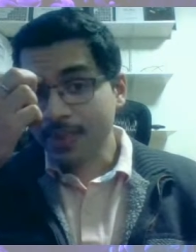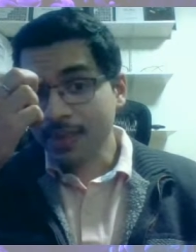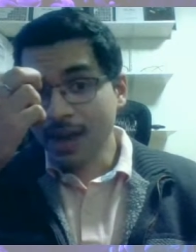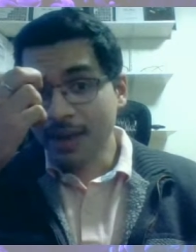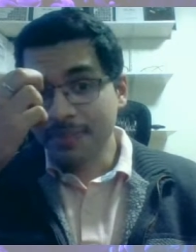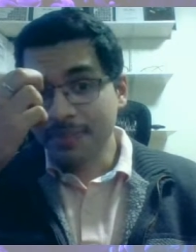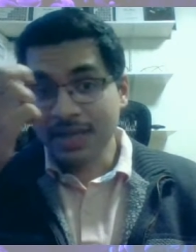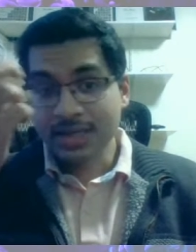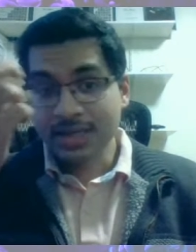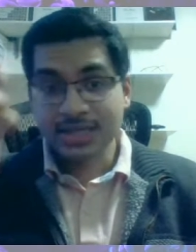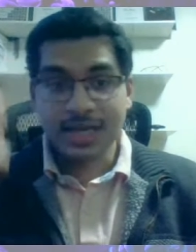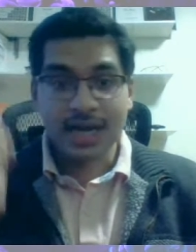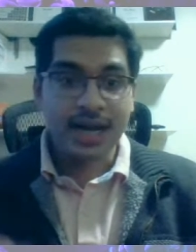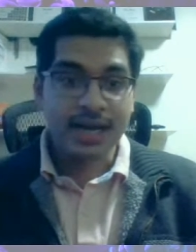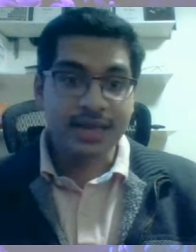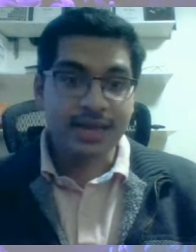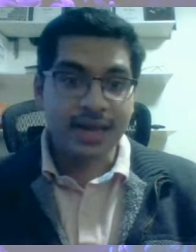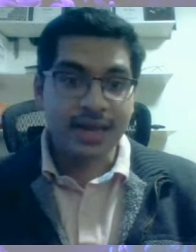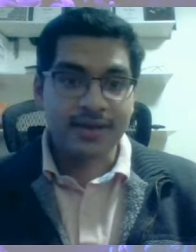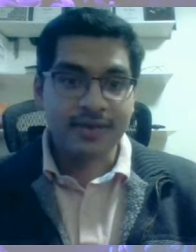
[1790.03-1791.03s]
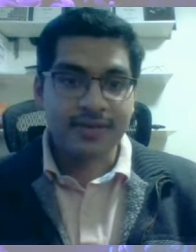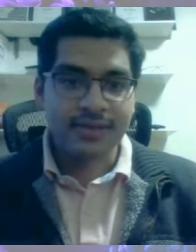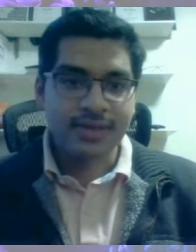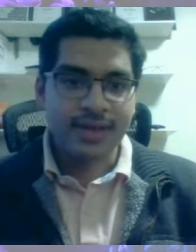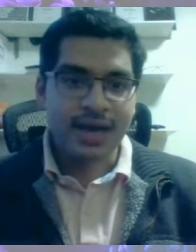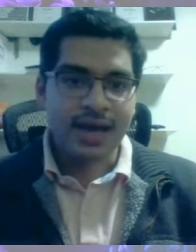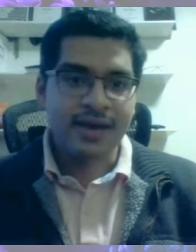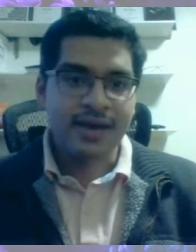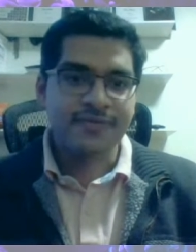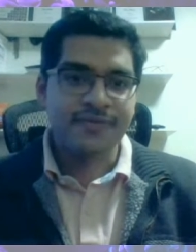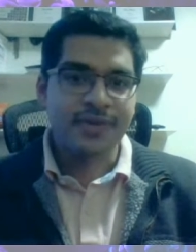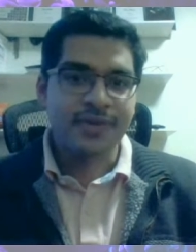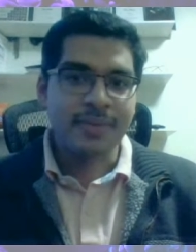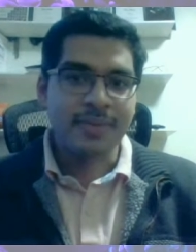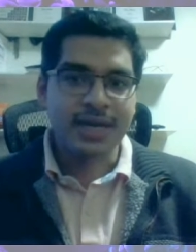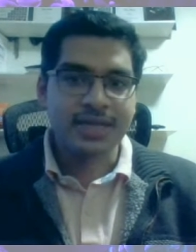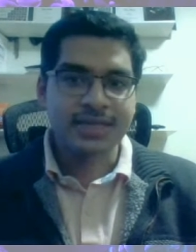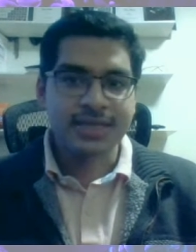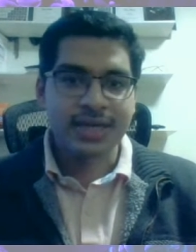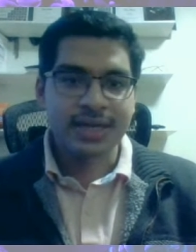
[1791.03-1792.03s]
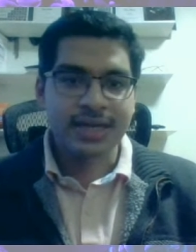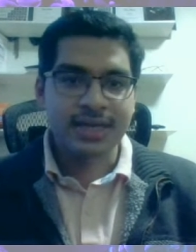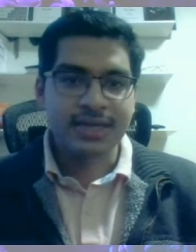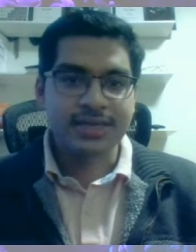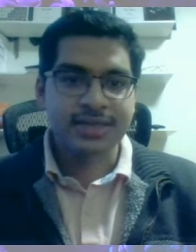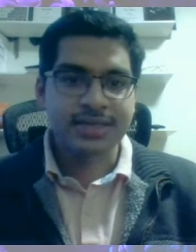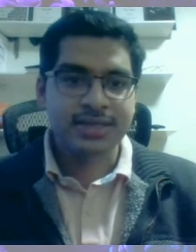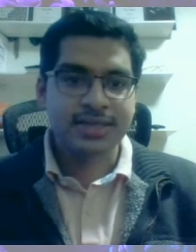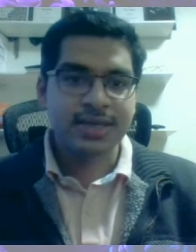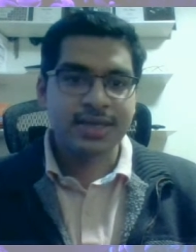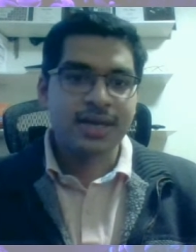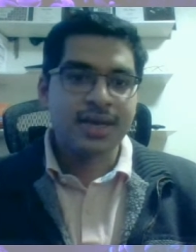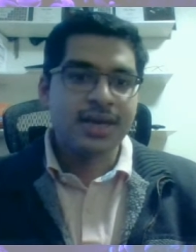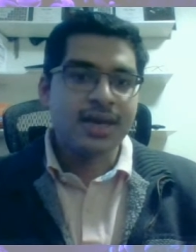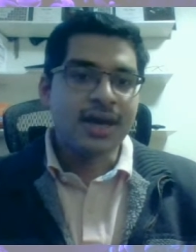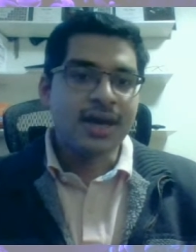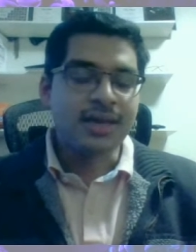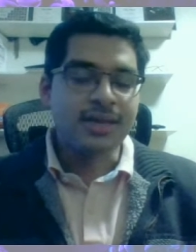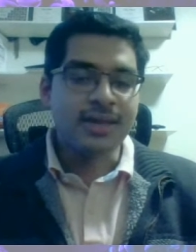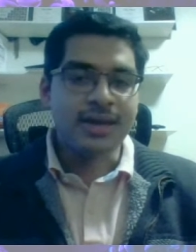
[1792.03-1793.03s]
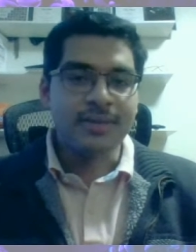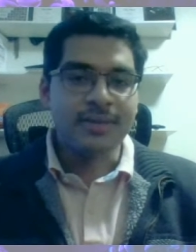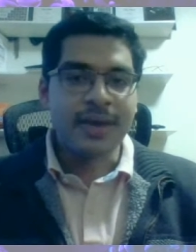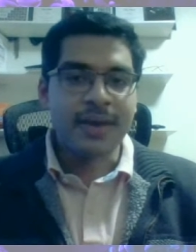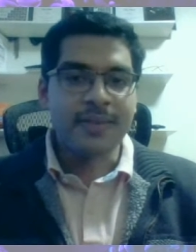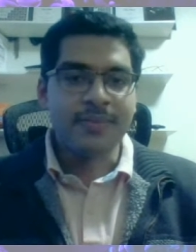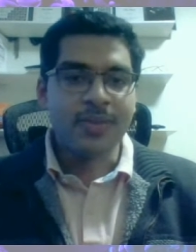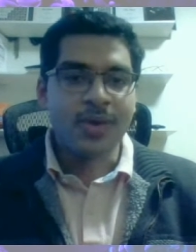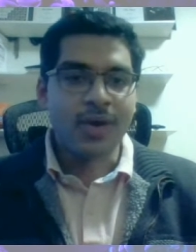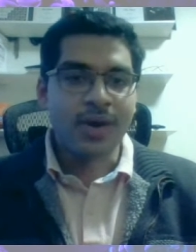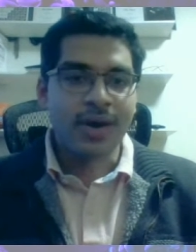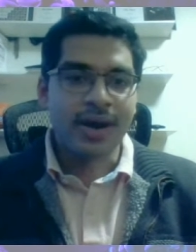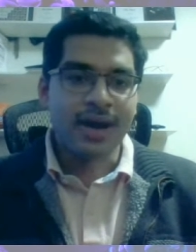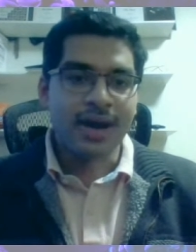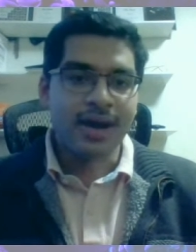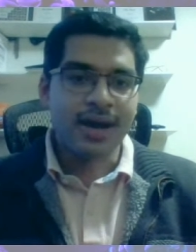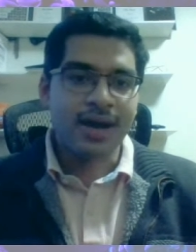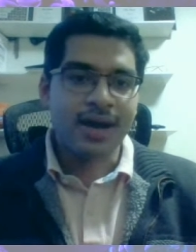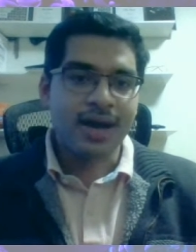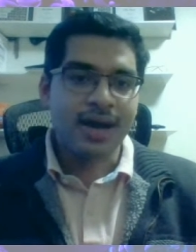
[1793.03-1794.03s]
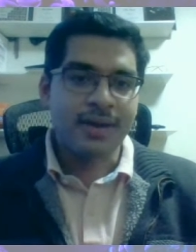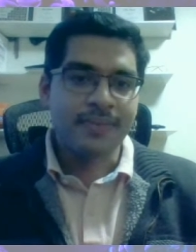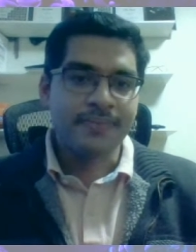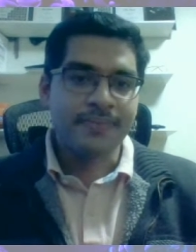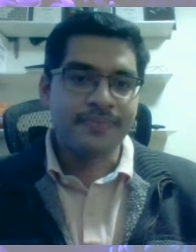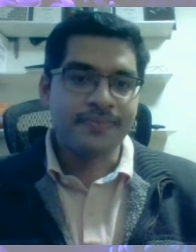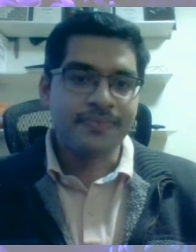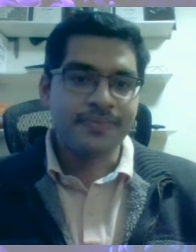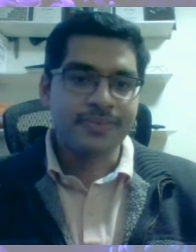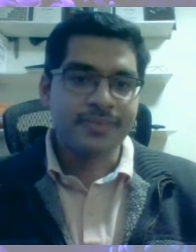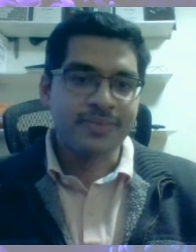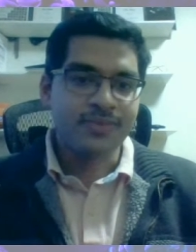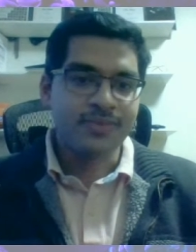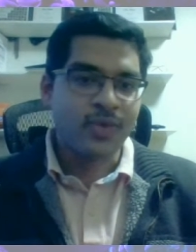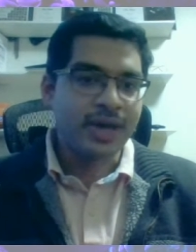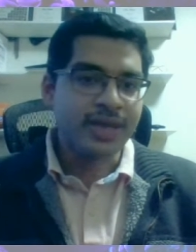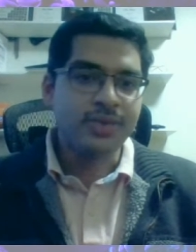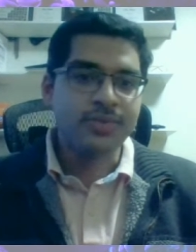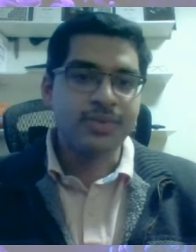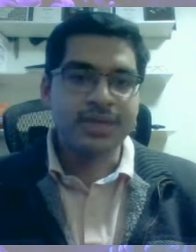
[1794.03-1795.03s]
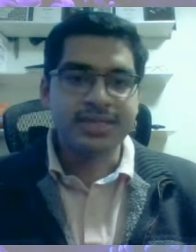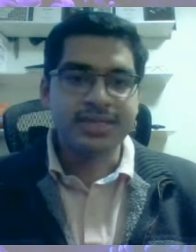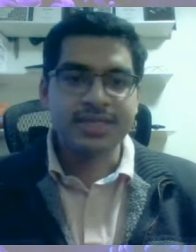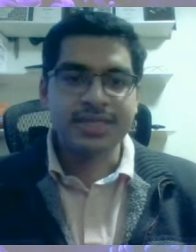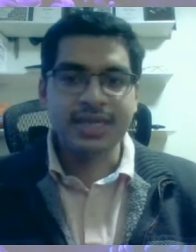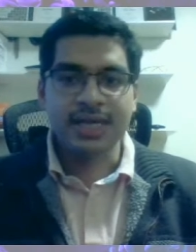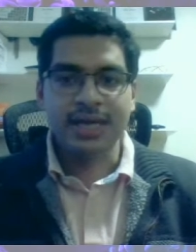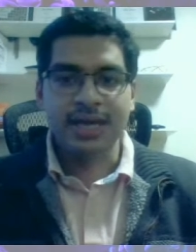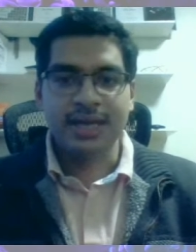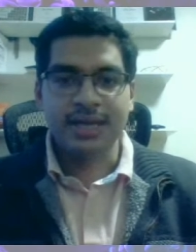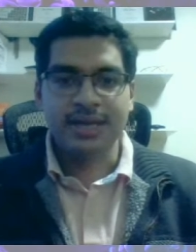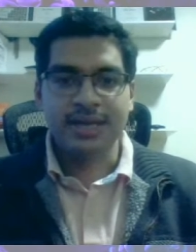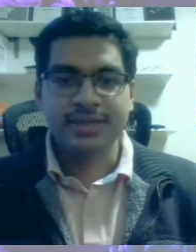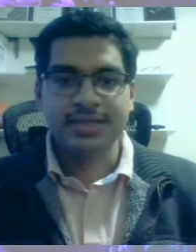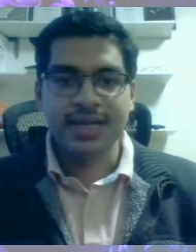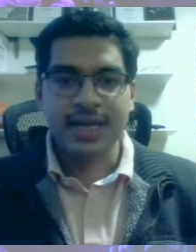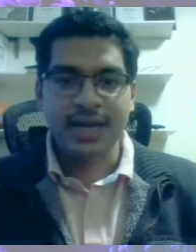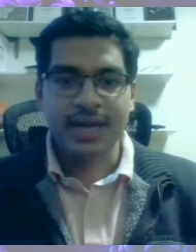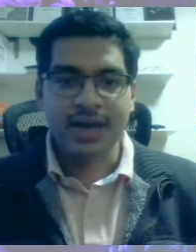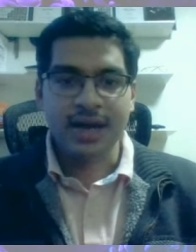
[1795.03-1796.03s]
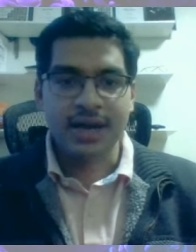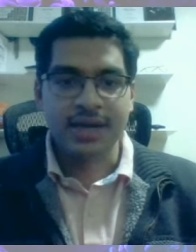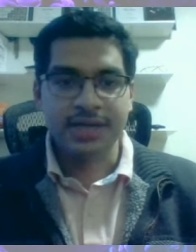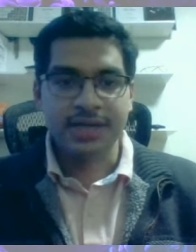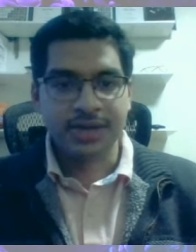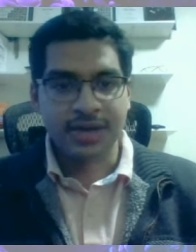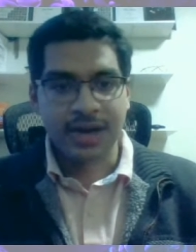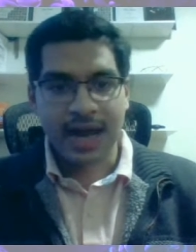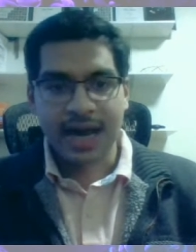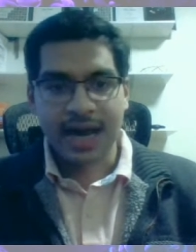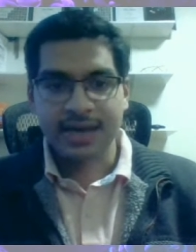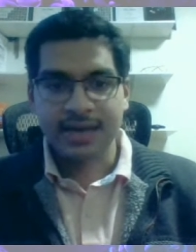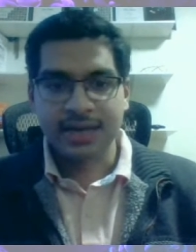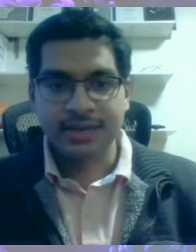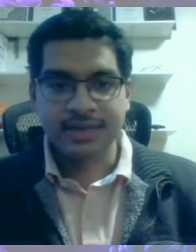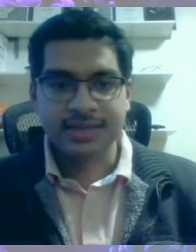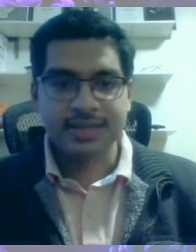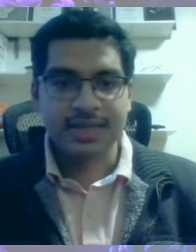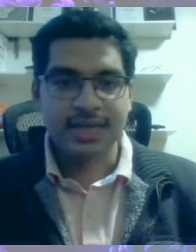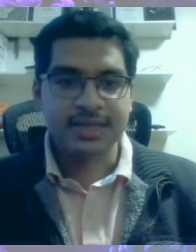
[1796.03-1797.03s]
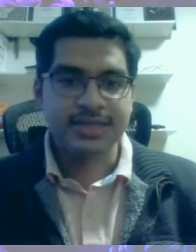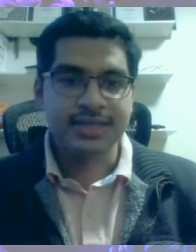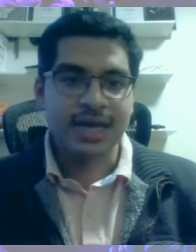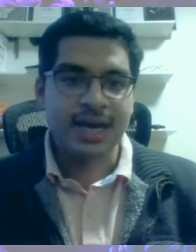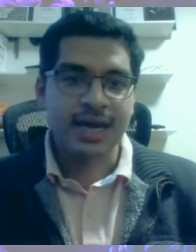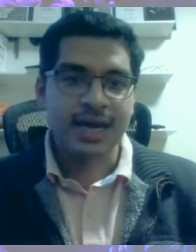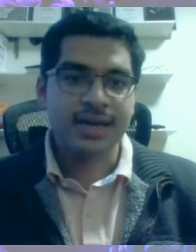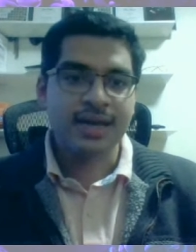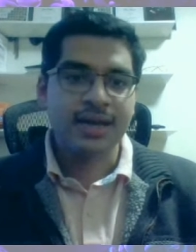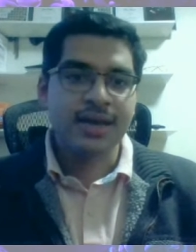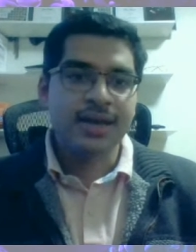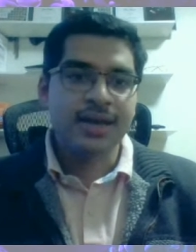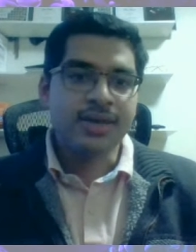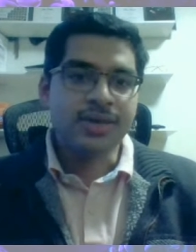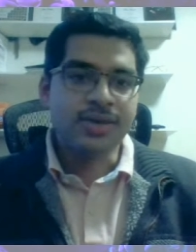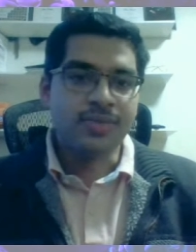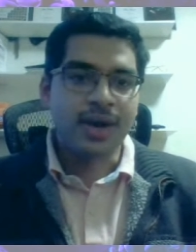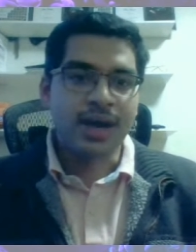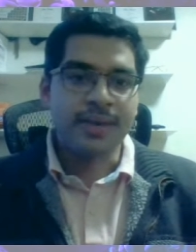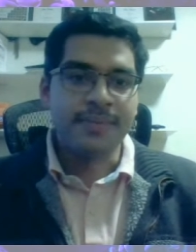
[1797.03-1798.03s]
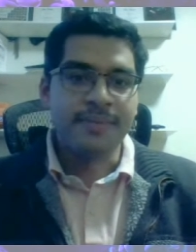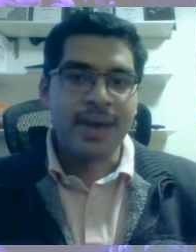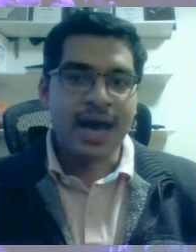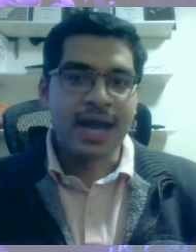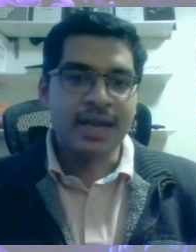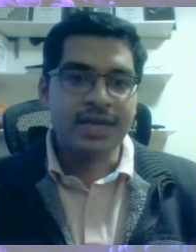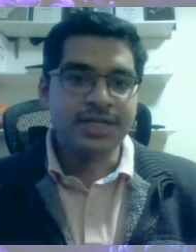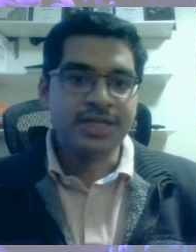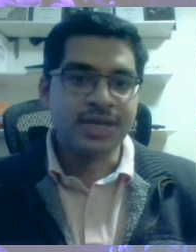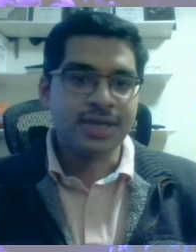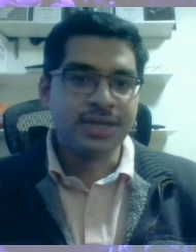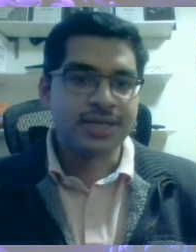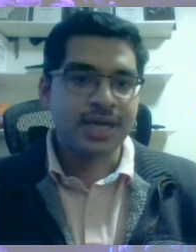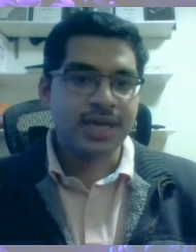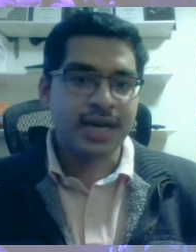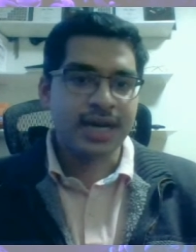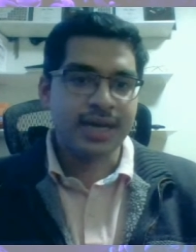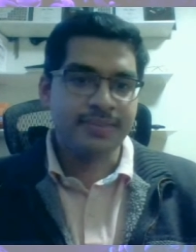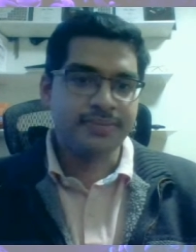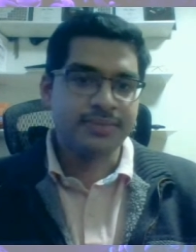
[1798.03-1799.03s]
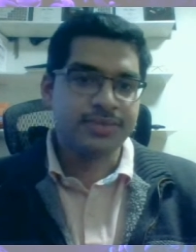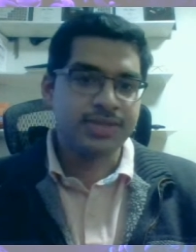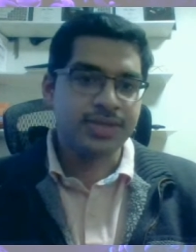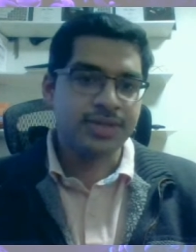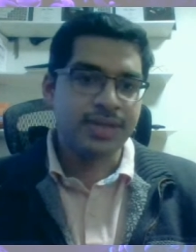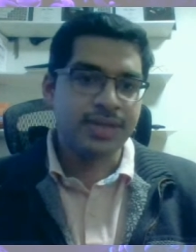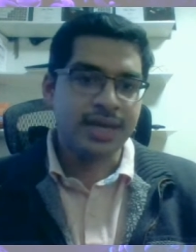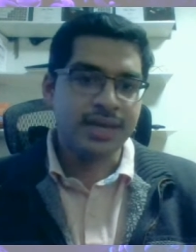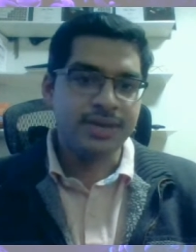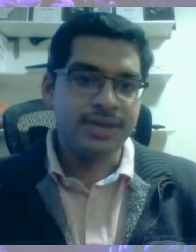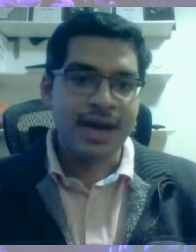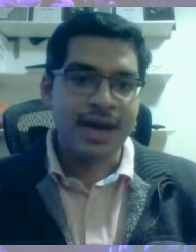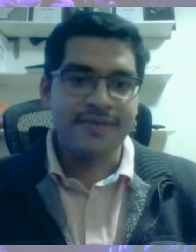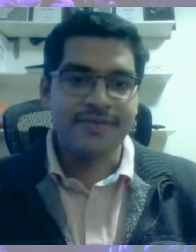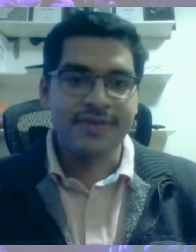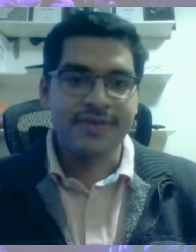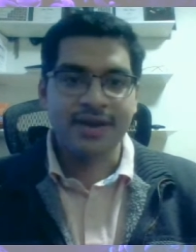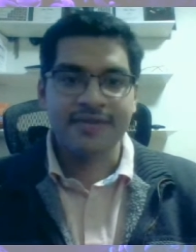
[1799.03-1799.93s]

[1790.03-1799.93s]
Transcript: That being said, I think that for medicine, it's a little bit more what you would see in, say, undergrad, in the sense that you want to manage your time so that you have